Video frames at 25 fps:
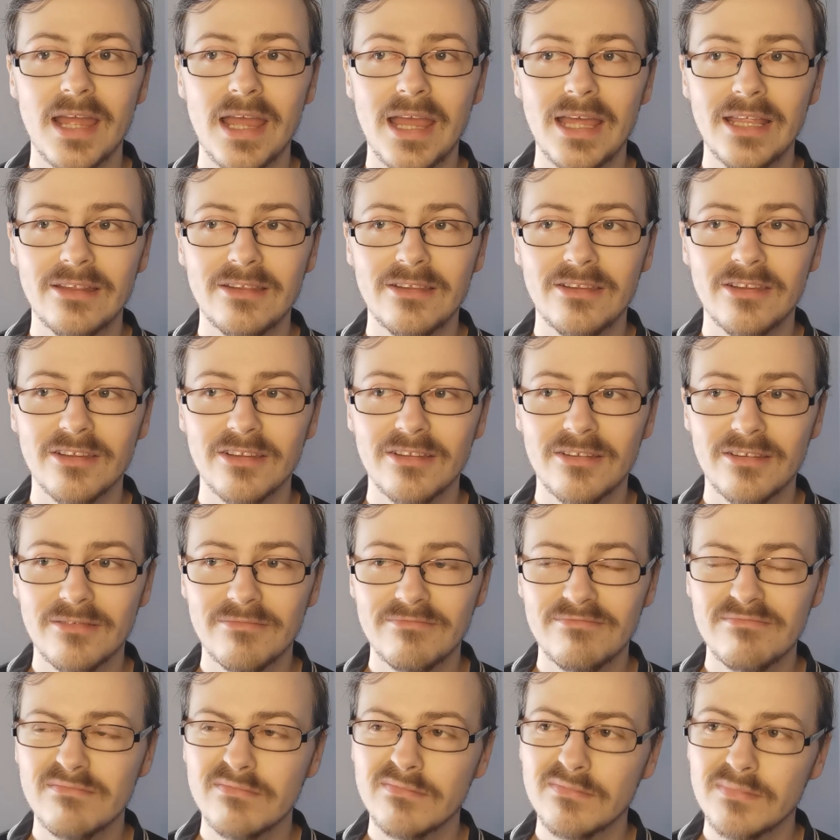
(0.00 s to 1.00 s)
it
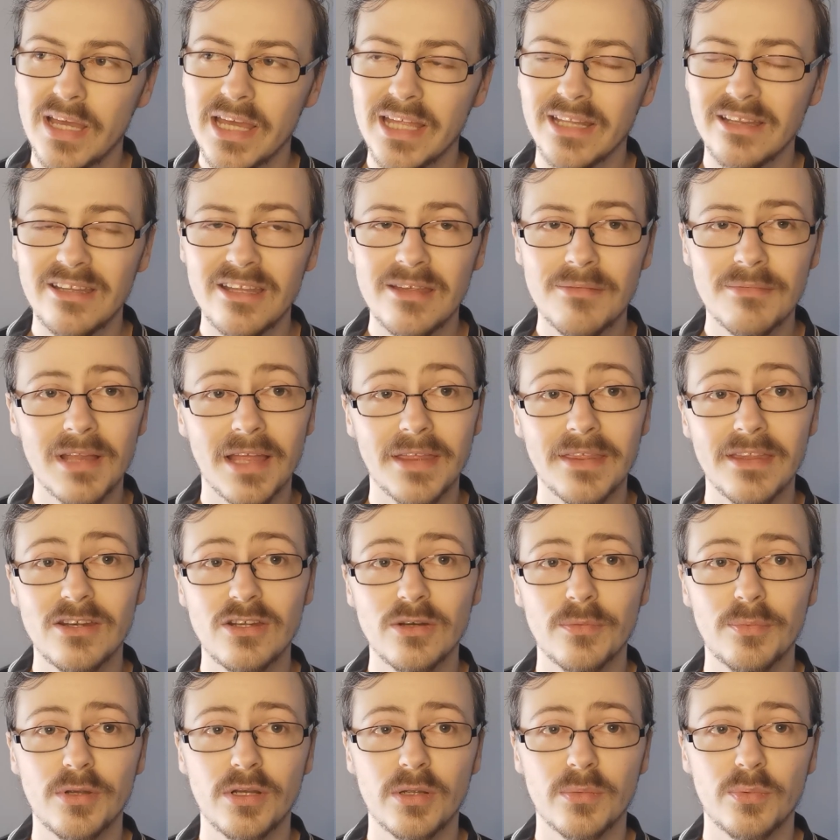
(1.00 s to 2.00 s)
seems like the
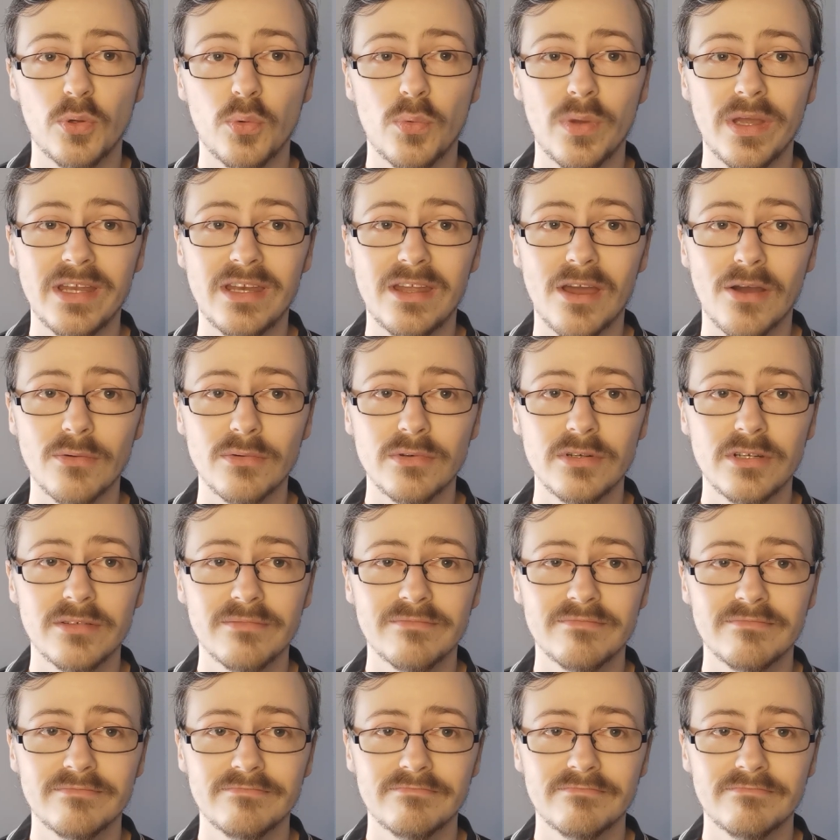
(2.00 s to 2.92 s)
WWE don't.